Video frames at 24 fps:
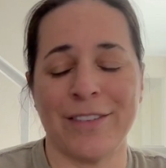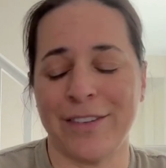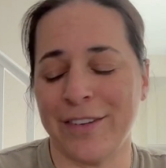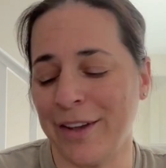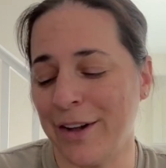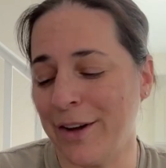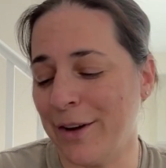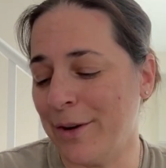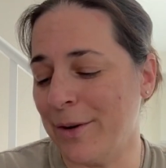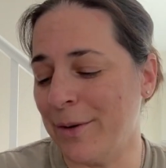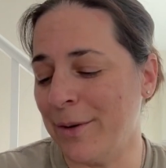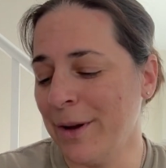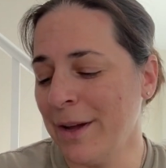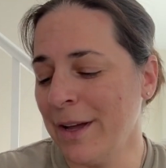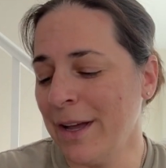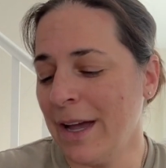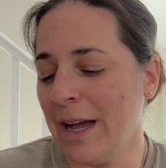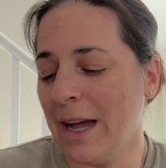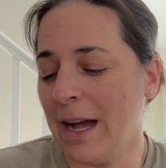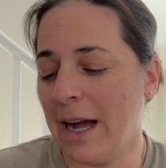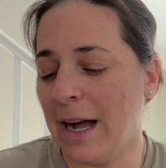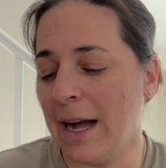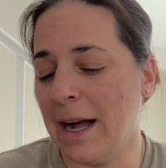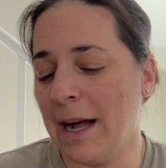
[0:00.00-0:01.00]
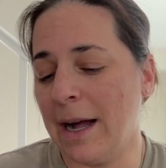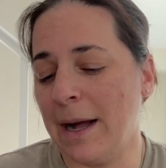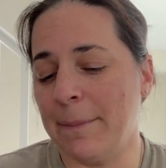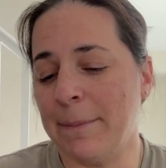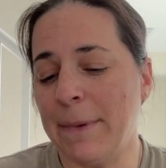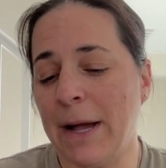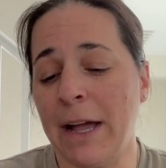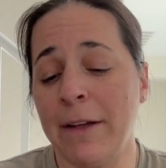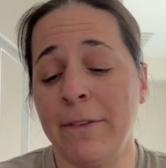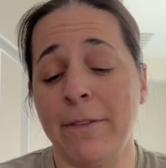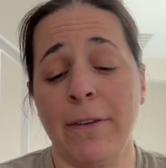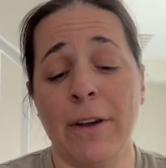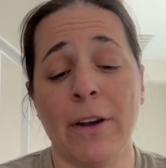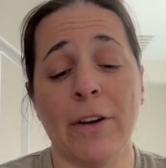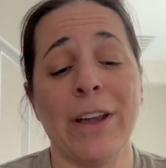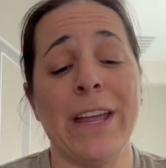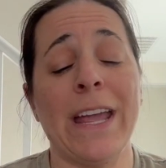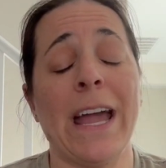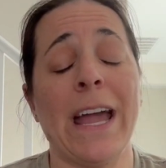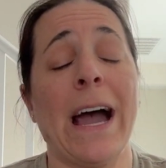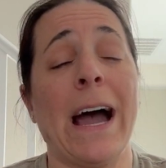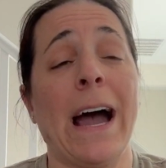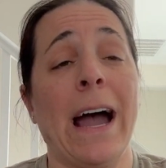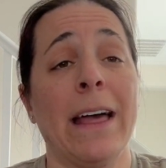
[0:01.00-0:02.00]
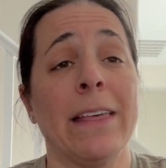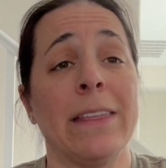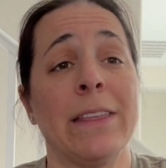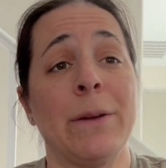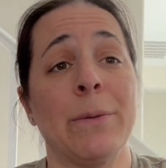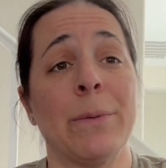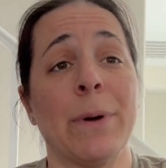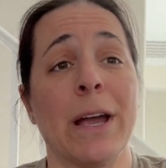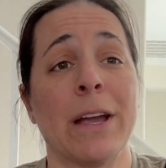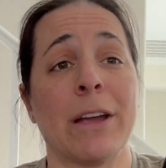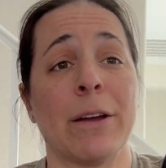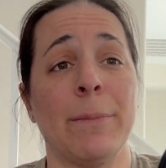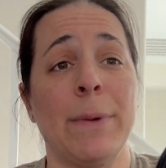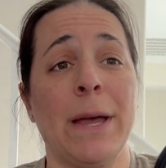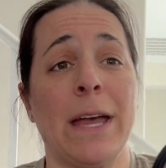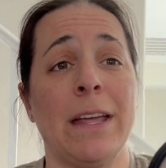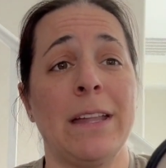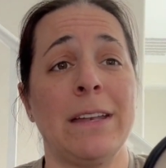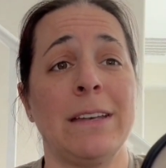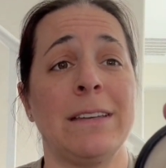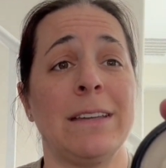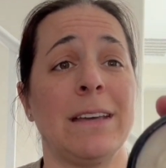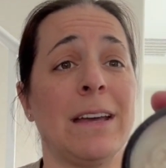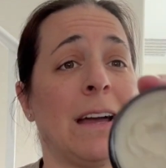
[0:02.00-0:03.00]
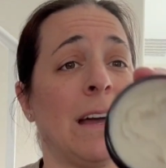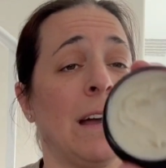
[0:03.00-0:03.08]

So um, I very highly recommend.